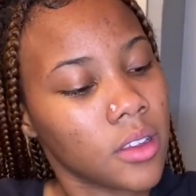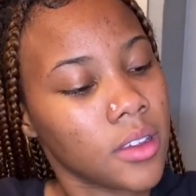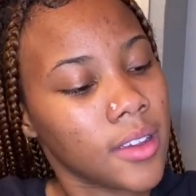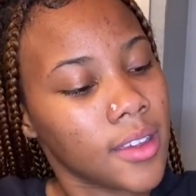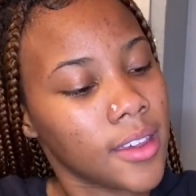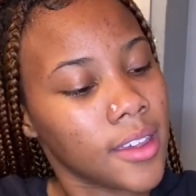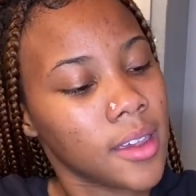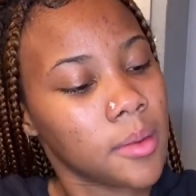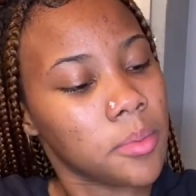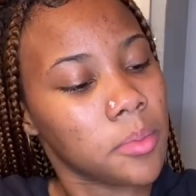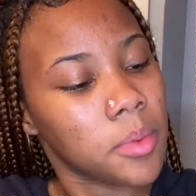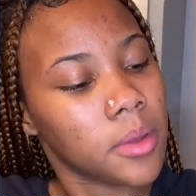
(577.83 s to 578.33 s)

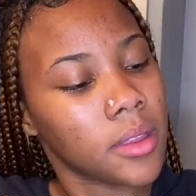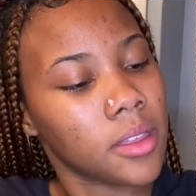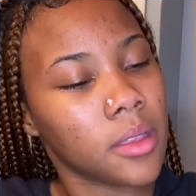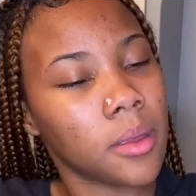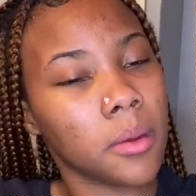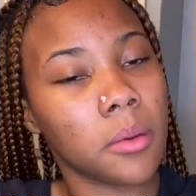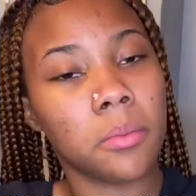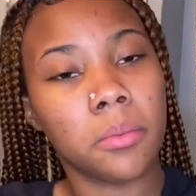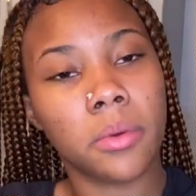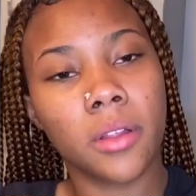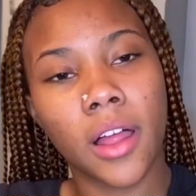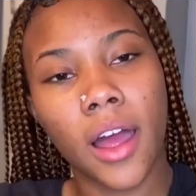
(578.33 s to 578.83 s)
keeping the
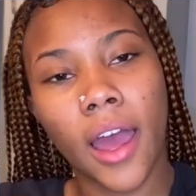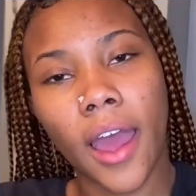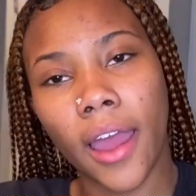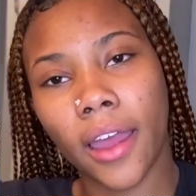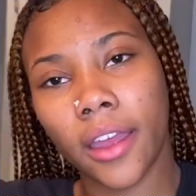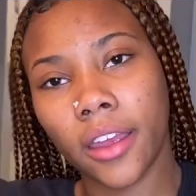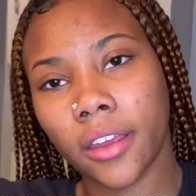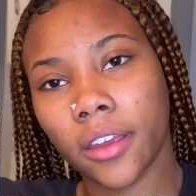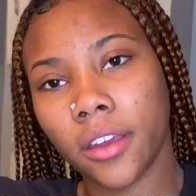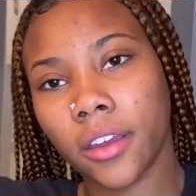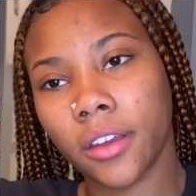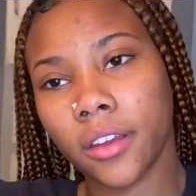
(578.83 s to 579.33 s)

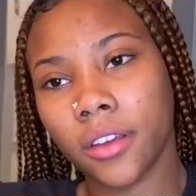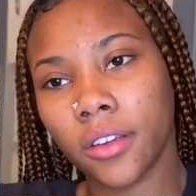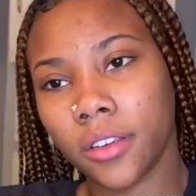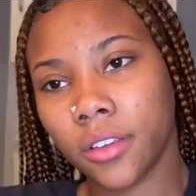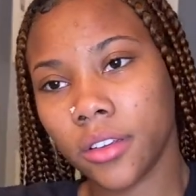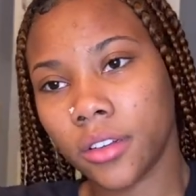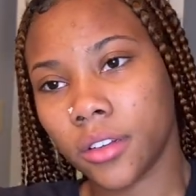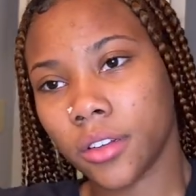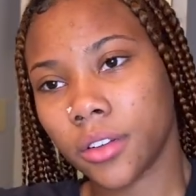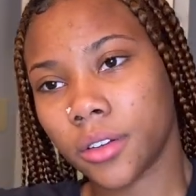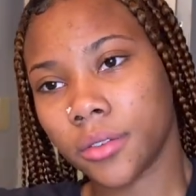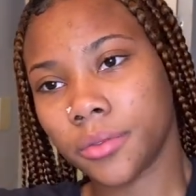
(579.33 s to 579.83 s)
black,
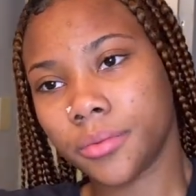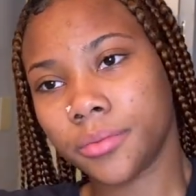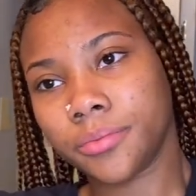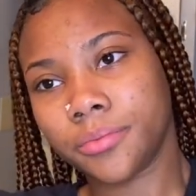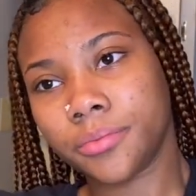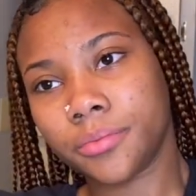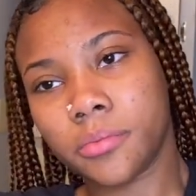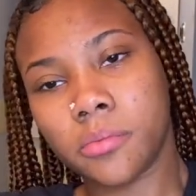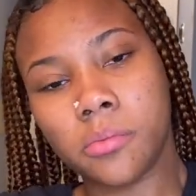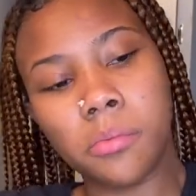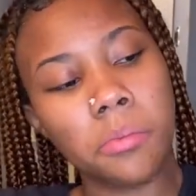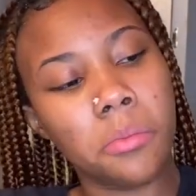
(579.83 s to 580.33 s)
you know,
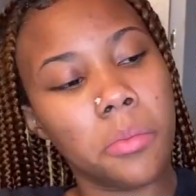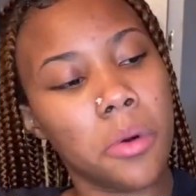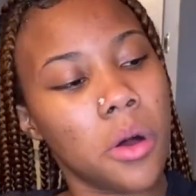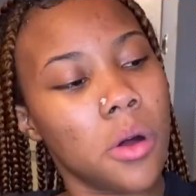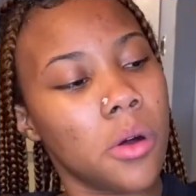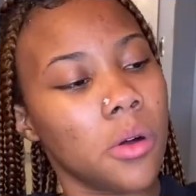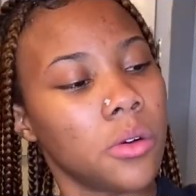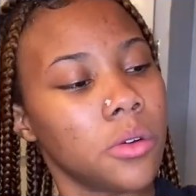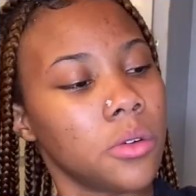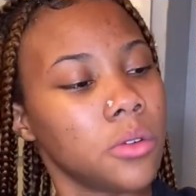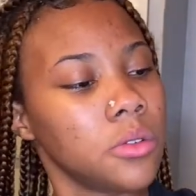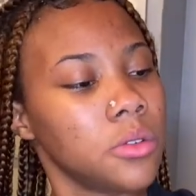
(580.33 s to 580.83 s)

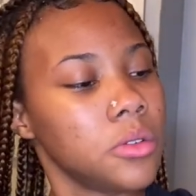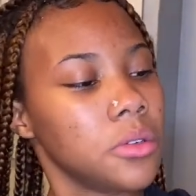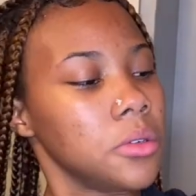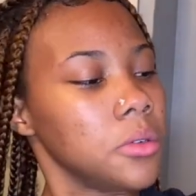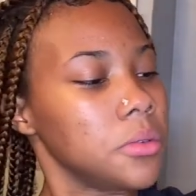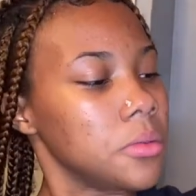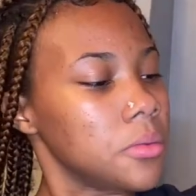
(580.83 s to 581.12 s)
bold